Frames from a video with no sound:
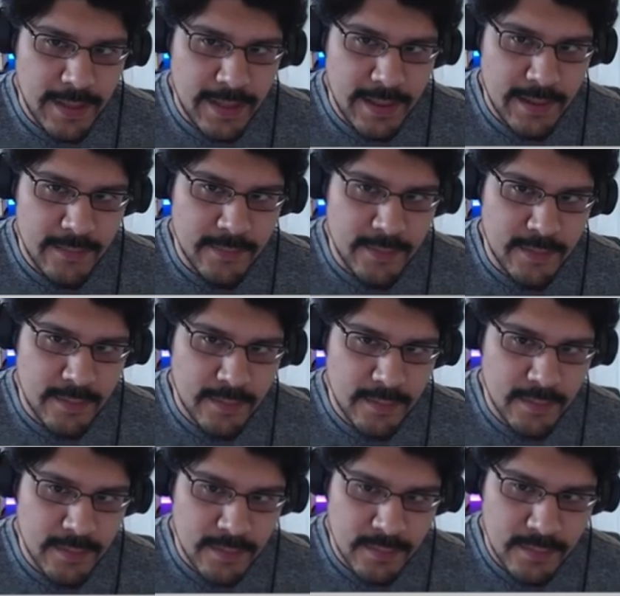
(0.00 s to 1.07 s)
we have
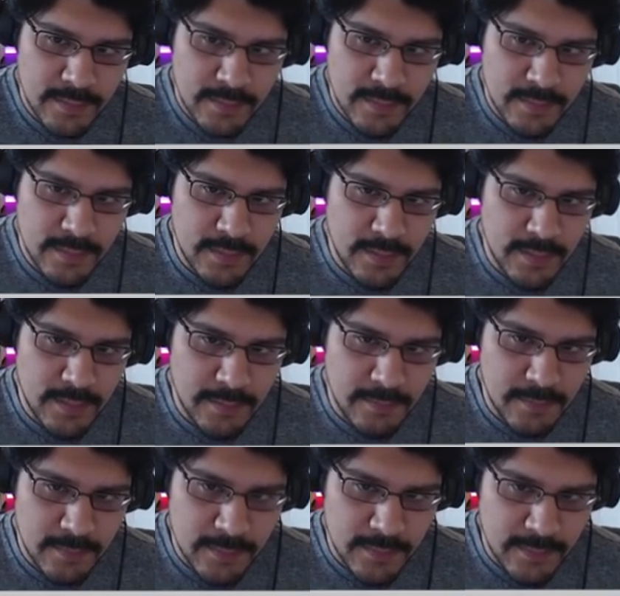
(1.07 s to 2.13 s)
our
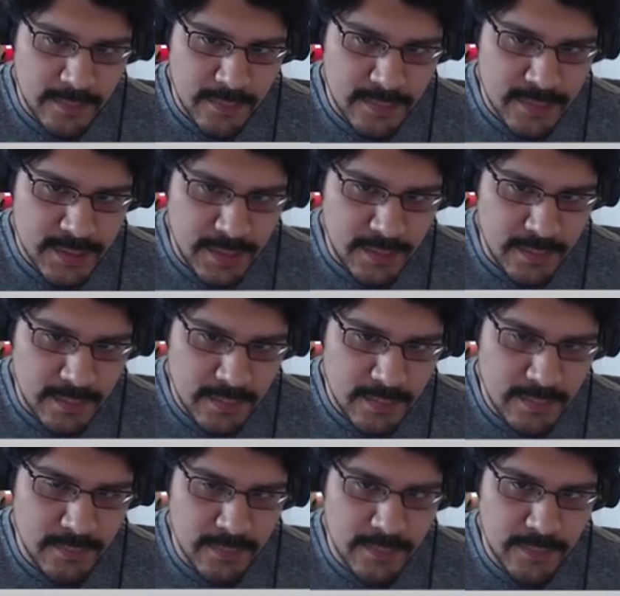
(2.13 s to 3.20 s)
shell,
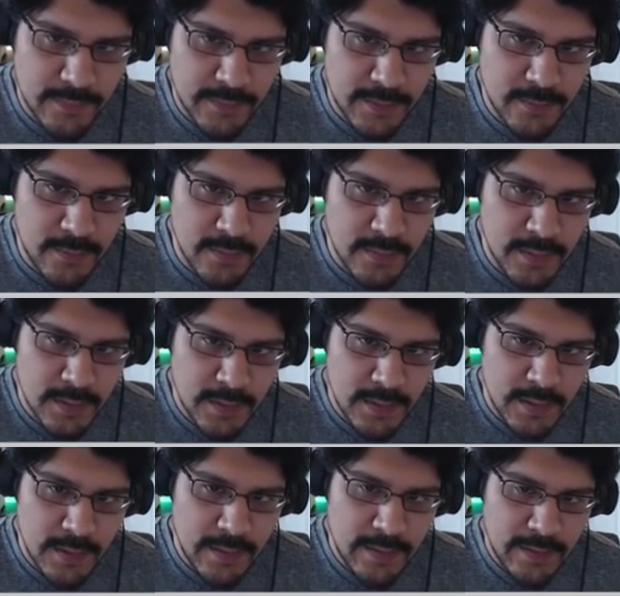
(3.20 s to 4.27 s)
which looks pretty cool.
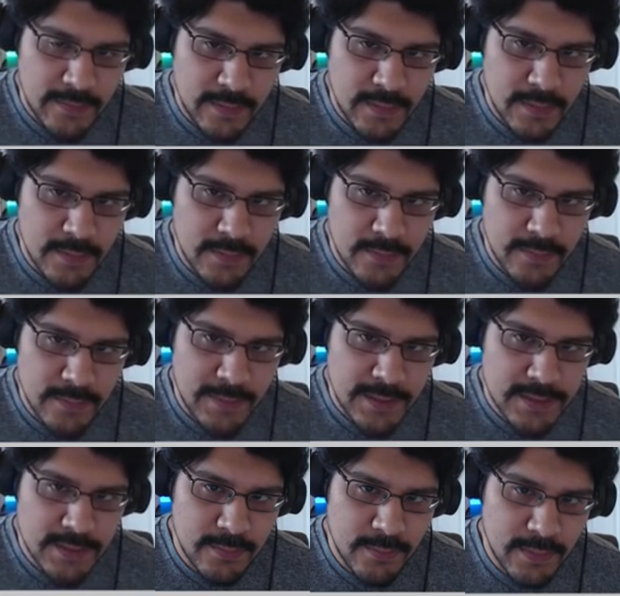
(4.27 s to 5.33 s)
Next thing I'm going to do is I'm
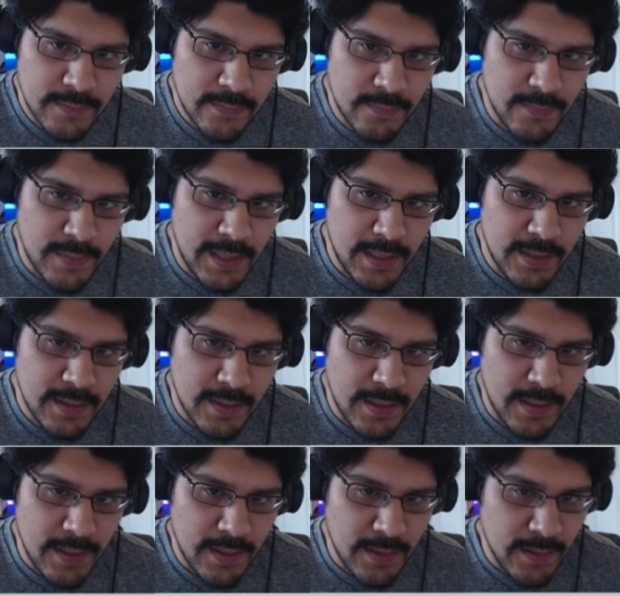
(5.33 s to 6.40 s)
actually going to make
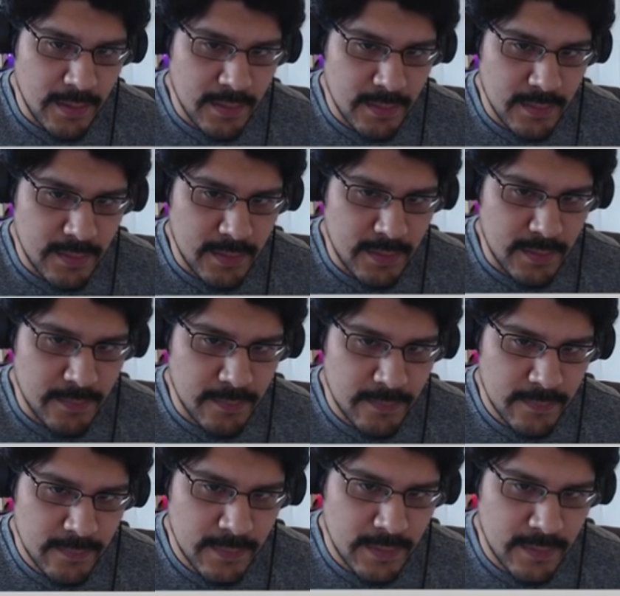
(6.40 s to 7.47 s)
a I'm
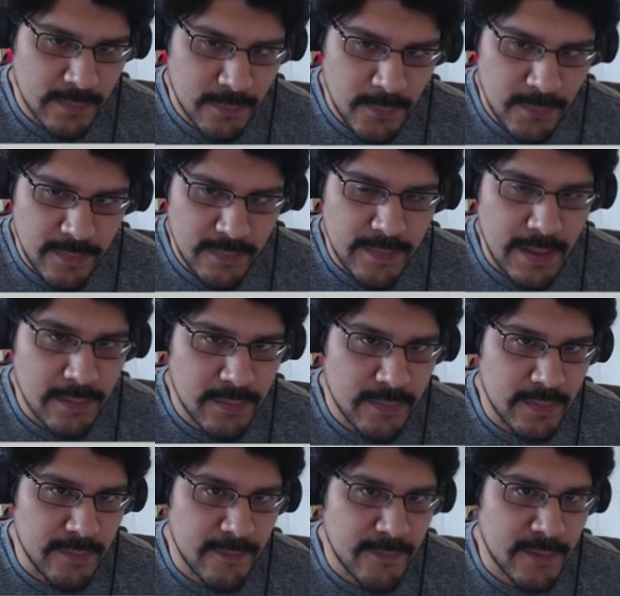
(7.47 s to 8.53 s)
going to smooth this out
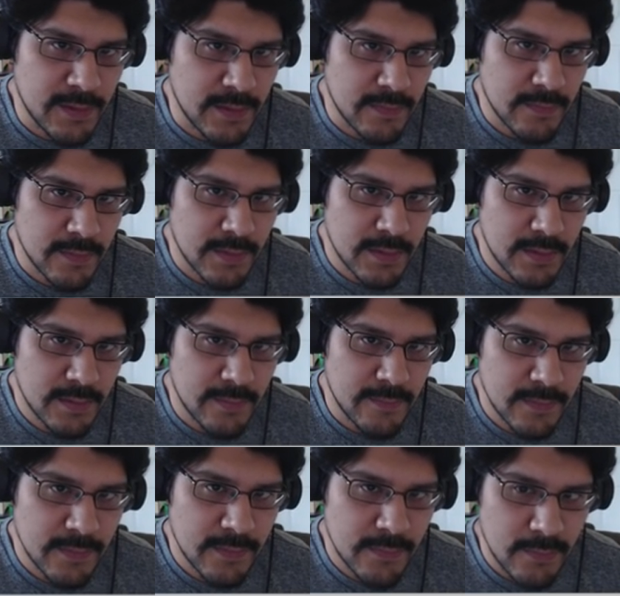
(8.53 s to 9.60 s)
using a fillet. So I'm going to click on the
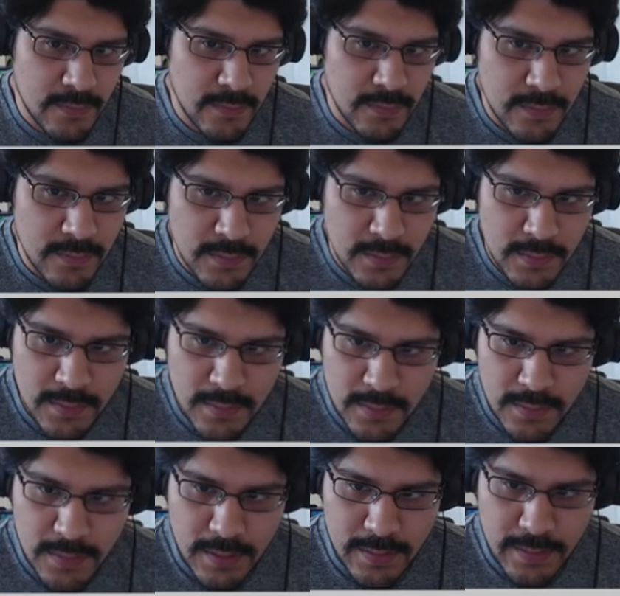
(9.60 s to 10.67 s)
fillet tool,
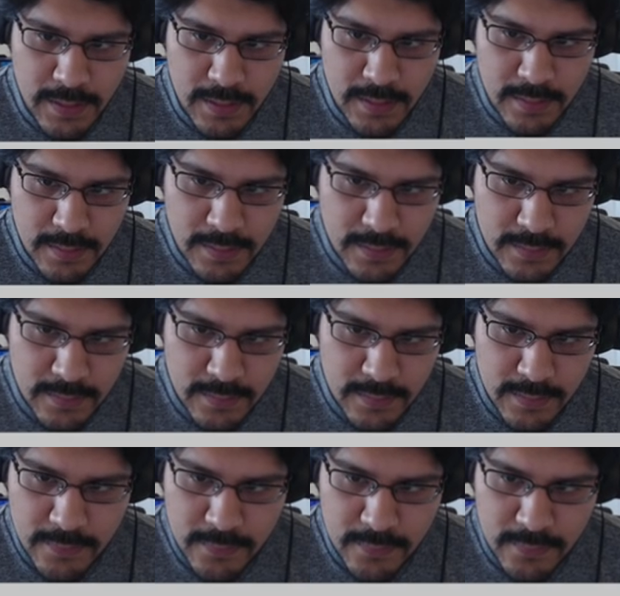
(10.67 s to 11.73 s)
and then I'm going to click on
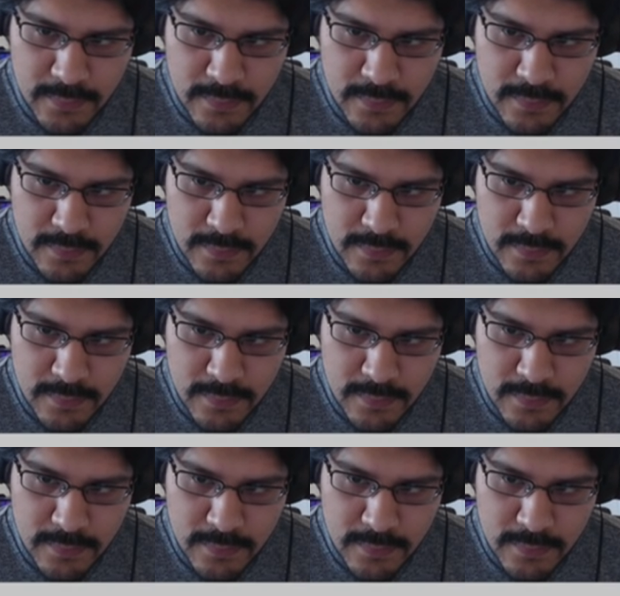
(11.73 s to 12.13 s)
these two